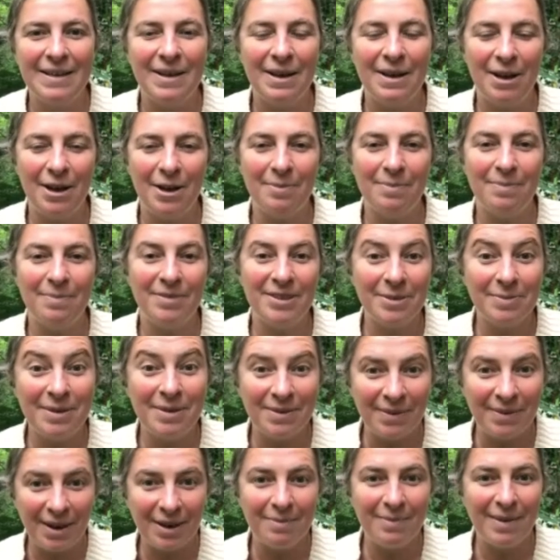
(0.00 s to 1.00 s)
some
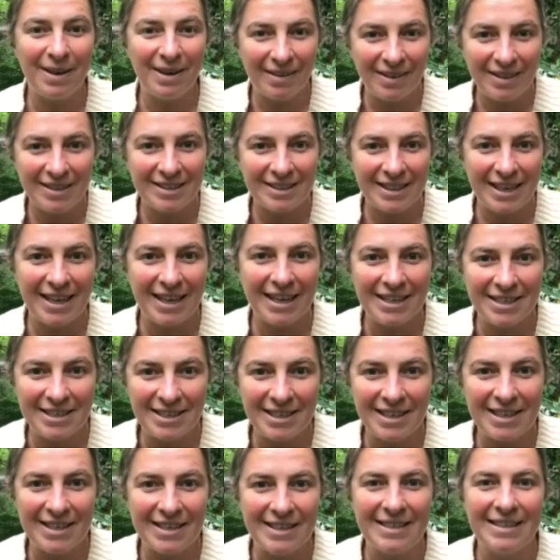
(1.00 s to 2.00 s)
environmental
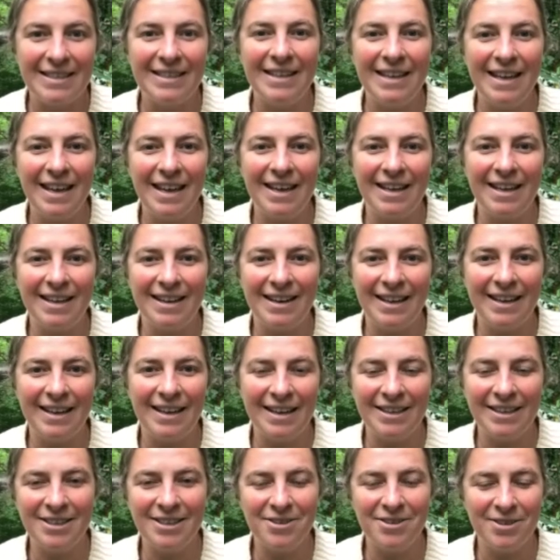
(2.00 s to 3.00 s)
education, and I
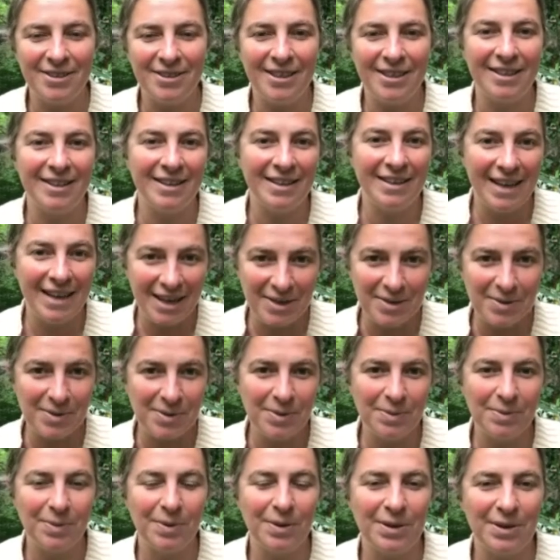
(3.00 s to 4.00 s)
got interested in the natural
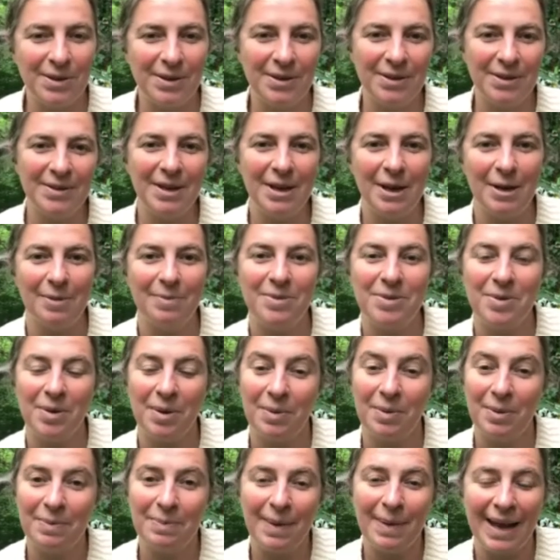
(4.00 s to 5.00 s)
world. So I
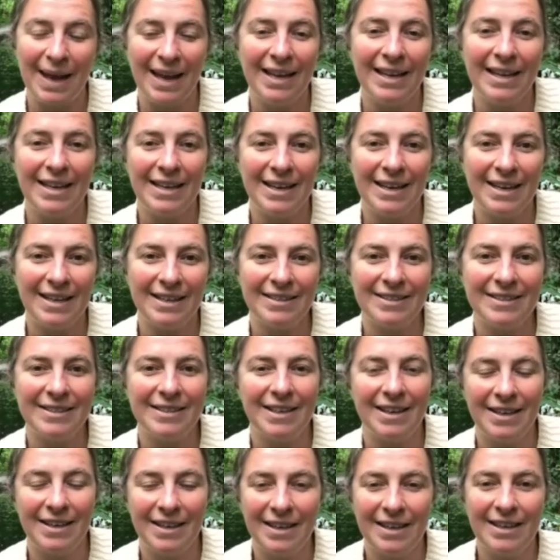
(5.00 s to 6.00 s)
went back and I
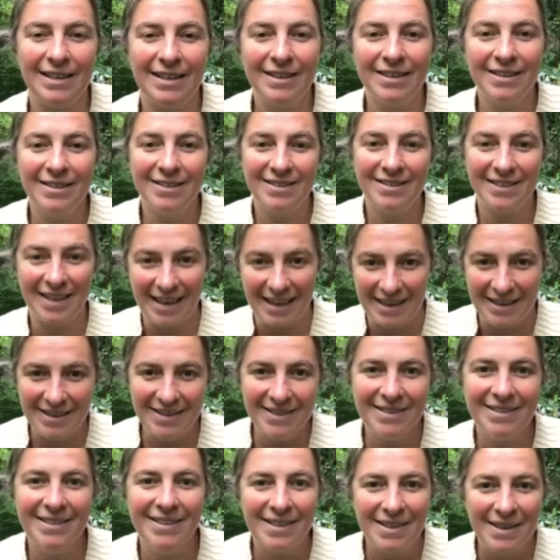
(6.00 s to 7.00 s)
studied
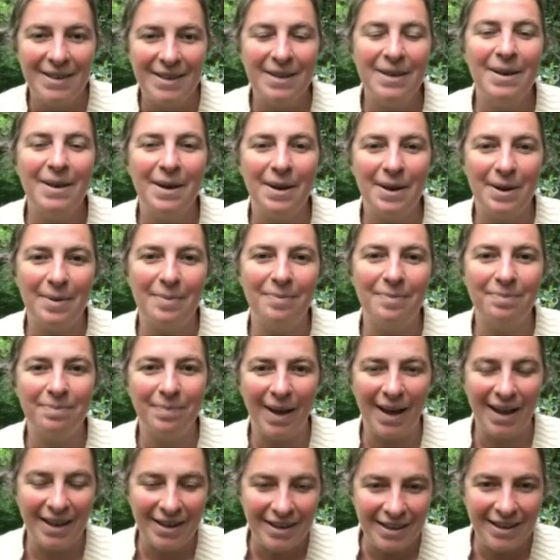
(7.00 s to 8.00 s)
science,
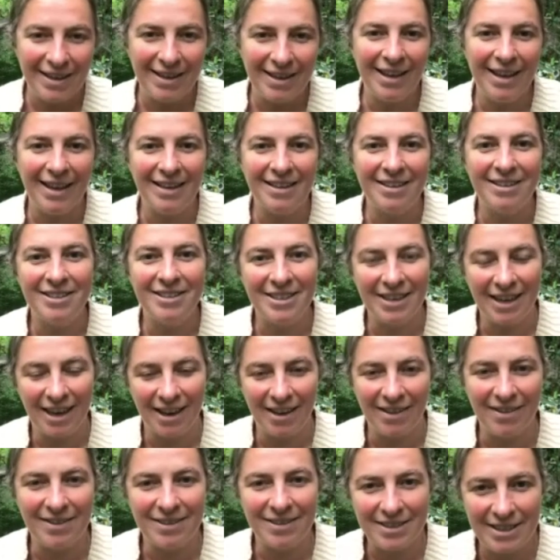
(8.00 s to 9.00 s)
botany and
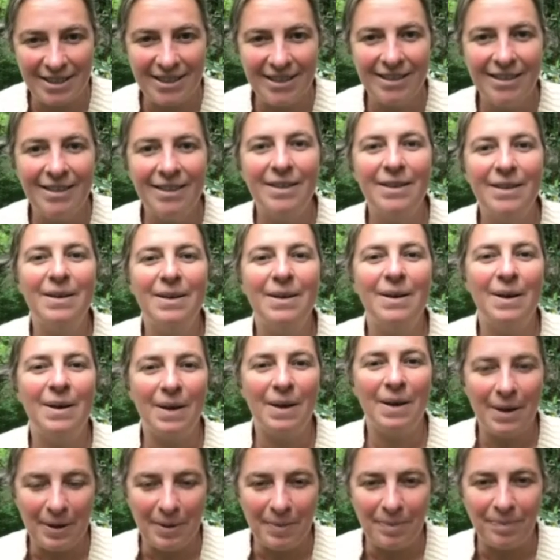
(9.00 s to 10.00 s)
geology.
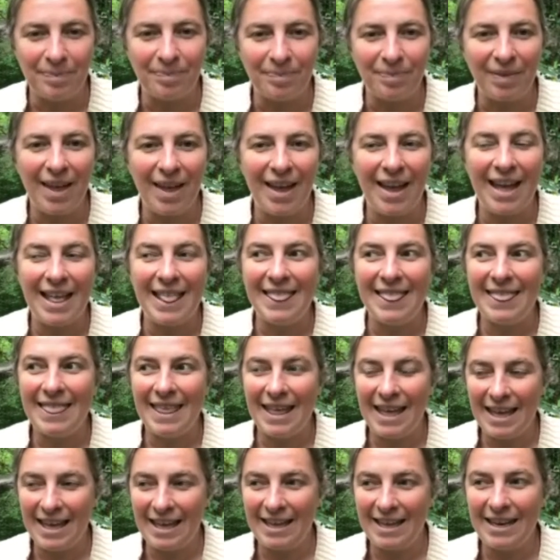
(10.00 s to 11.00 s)
And
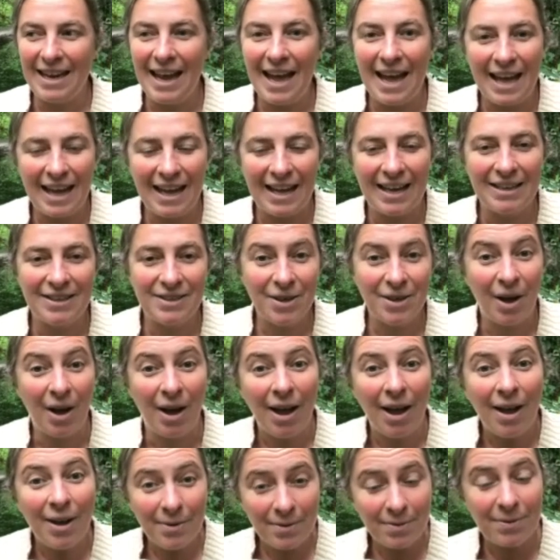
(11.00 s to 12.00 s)
then I
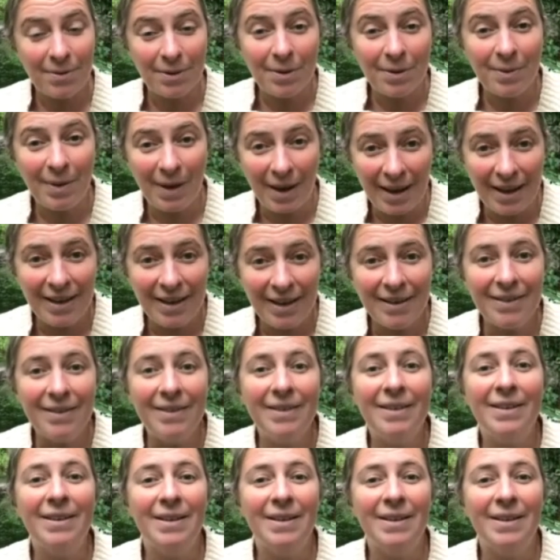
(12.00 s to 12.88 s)
taught for a while.